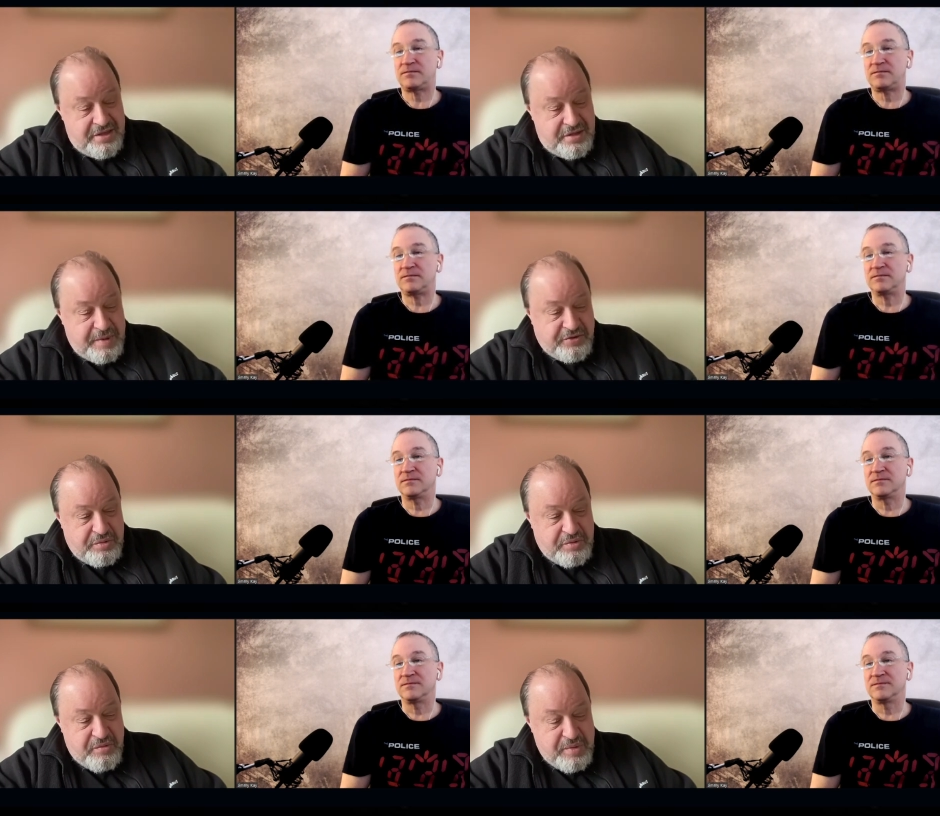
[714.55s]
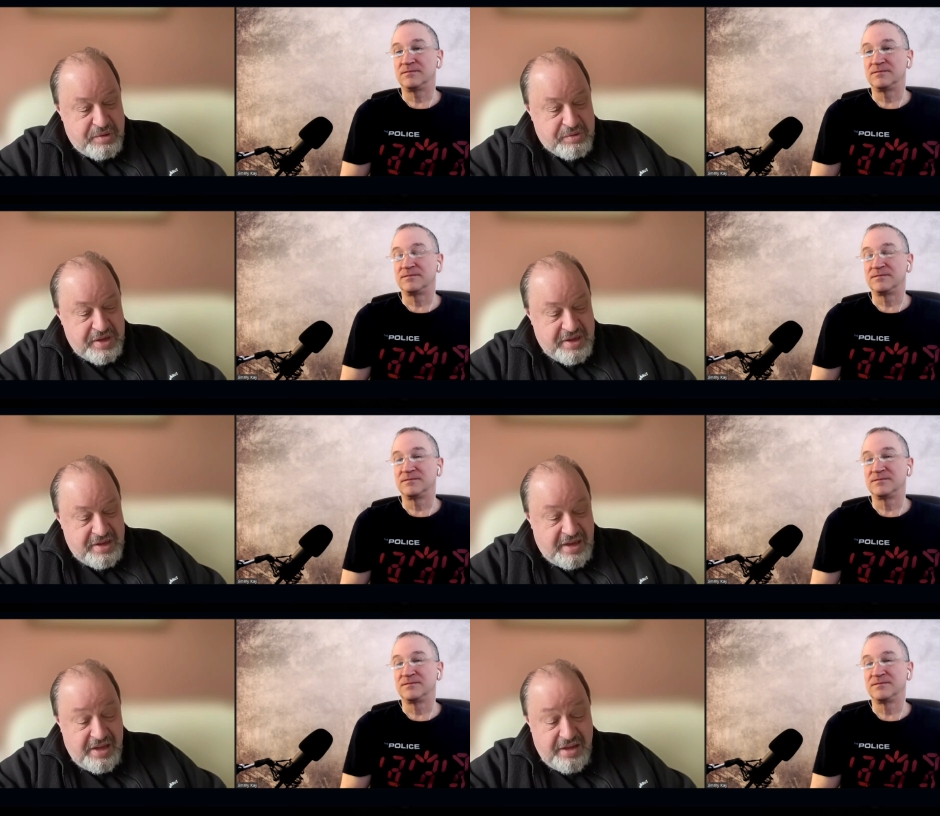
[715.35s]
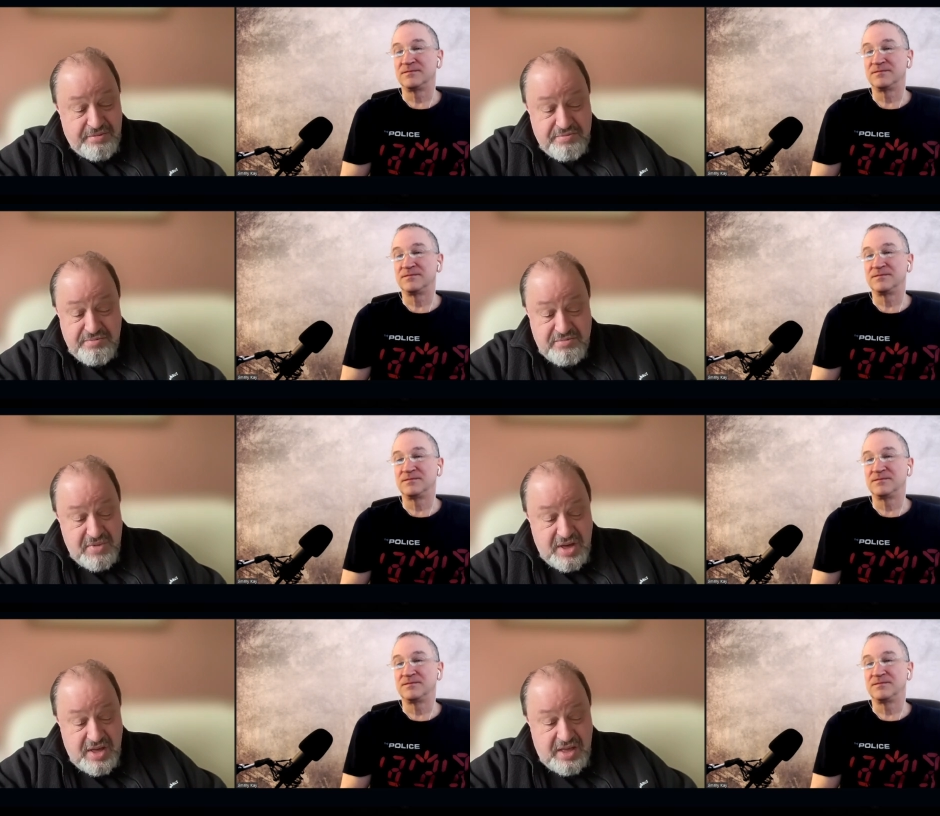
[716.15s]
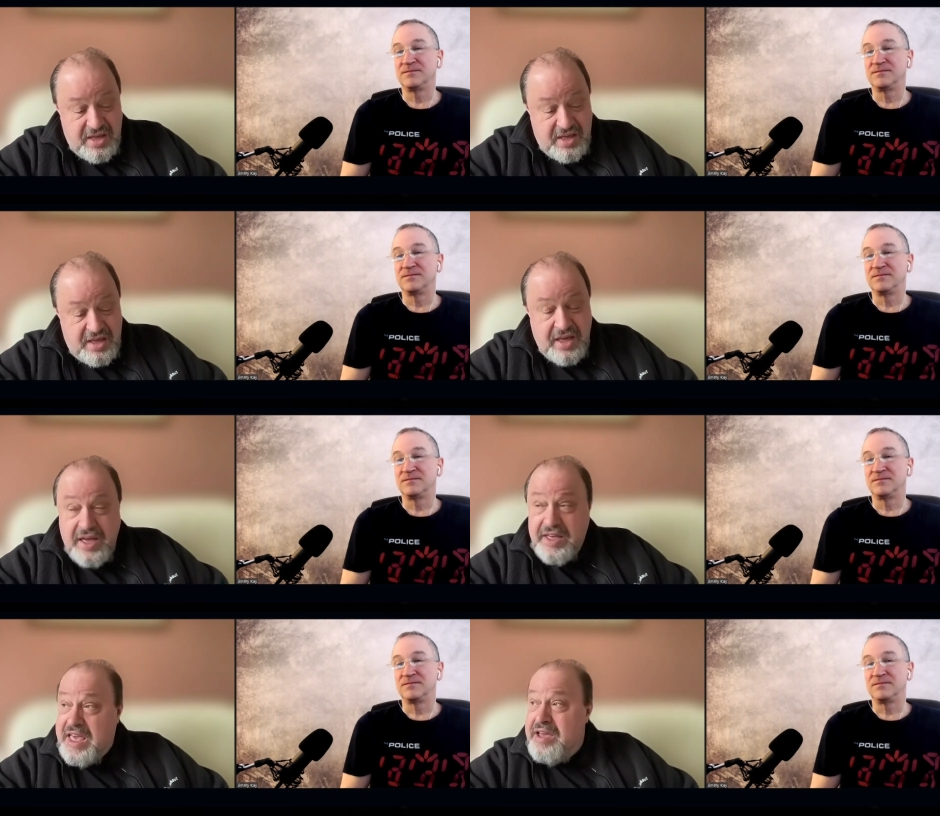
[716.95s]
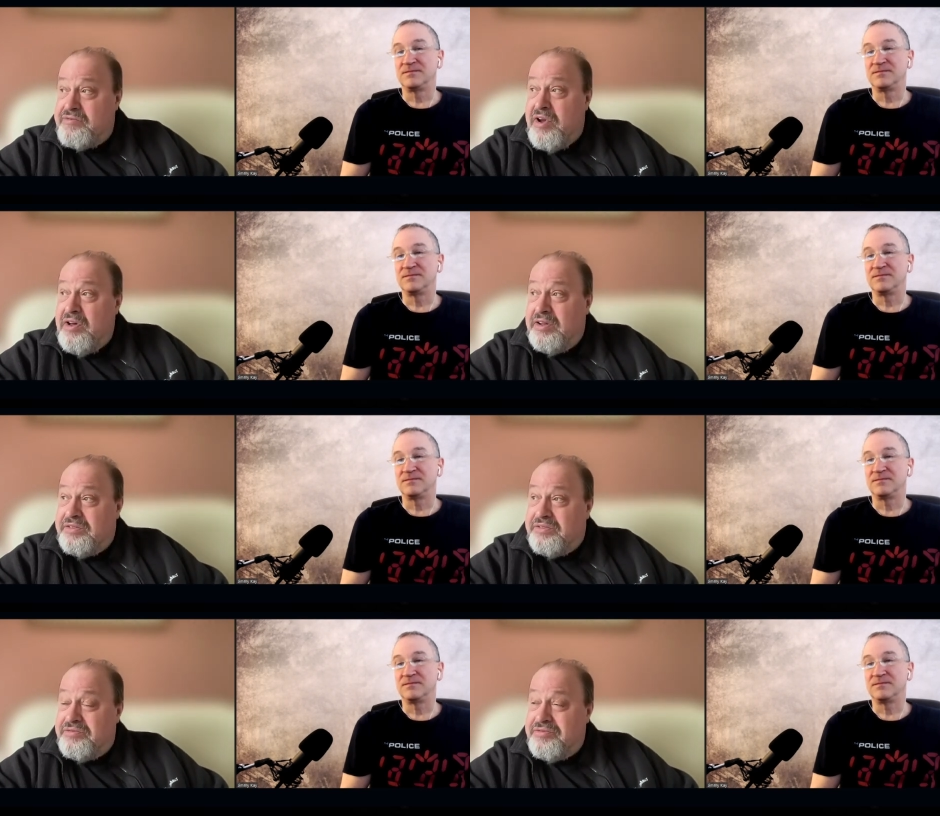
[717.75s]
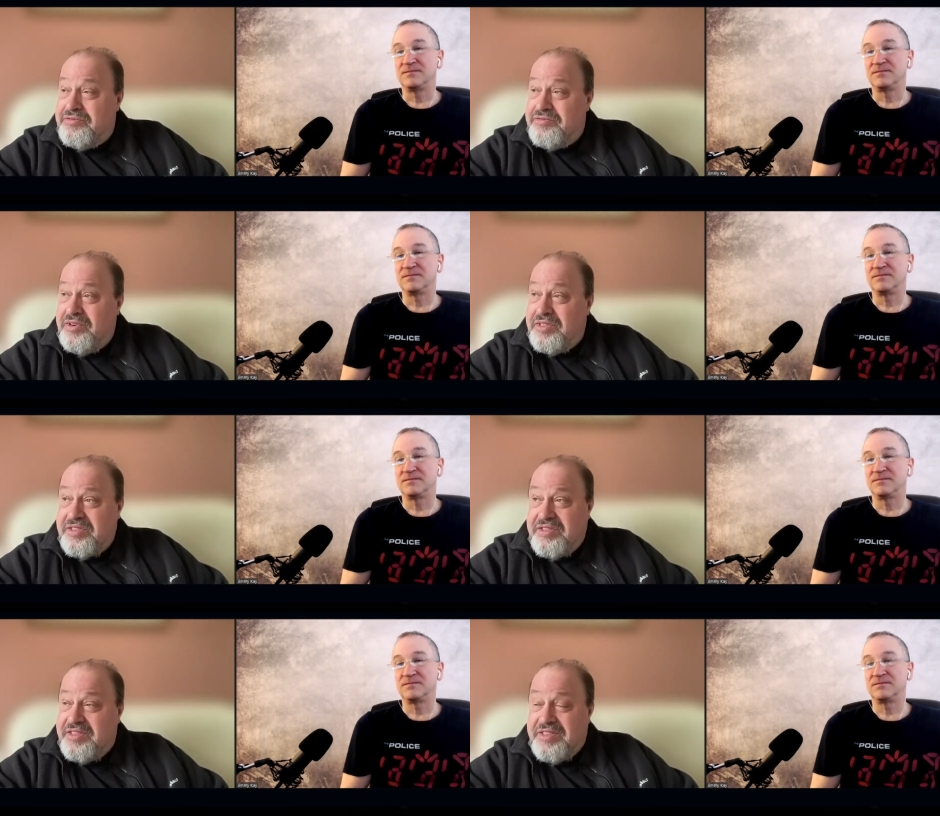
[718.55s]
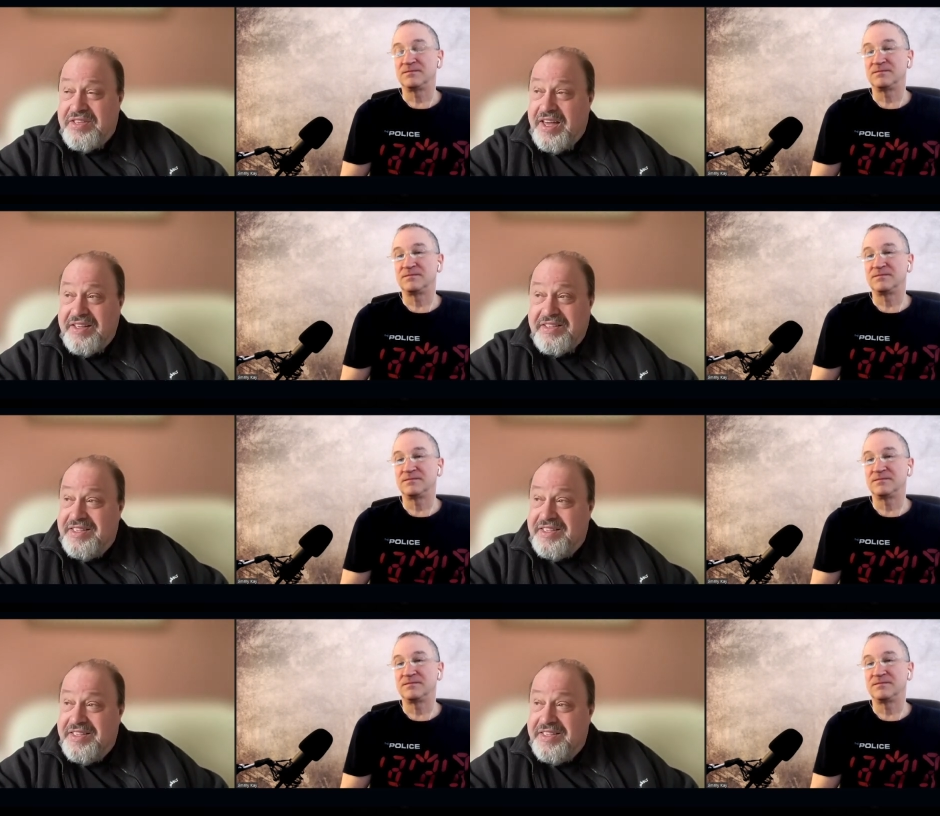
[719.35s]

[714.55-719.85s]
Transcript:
Speaker 1: spectrum of music. Um, yeah, Rod. Rod's uh,